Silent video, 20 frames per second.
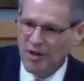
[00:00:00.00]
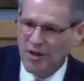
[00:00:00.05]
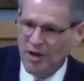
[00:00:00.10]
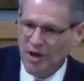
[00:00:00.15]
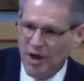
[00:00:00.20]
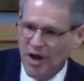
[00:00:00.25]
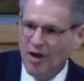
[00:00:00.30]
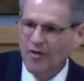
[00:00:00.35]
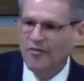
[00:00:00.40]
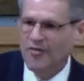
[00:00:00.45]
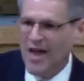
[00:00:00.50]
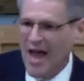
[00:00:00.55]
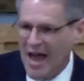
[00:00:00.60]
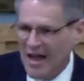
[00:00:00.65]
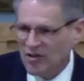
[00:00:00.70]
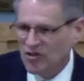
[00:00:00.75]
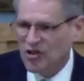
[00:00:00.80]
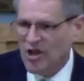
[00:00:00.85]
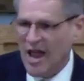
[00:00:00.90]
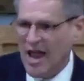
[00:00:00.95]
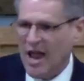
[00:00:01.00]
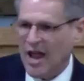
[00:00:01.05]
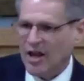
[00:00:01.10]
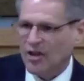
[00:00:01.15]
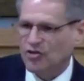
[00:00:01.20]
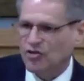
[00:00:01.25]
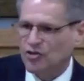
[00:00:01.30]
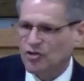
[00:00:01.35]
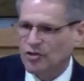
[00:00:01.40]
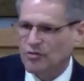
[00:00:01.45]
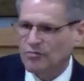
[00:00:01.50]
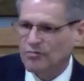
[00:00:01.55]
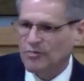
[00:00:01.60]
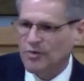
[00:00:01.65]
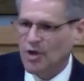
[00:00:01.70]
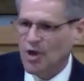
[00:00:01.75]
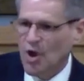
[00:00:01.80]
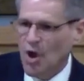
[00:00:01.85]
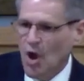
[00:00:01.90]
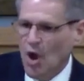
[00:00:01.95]
of that text?
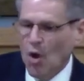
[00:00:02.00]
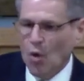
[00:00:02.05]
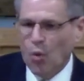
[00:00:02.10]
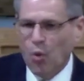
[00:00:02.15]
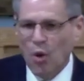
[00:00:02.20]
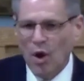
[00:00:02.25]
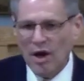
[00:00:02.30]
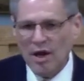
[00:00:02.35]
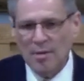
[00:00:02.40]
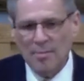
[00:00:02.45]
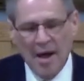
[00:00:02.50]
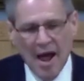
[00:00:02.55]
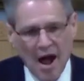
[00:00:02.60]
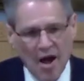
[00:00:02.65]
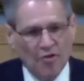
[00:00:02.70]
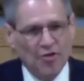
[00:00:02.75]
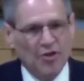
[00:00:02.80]
What about the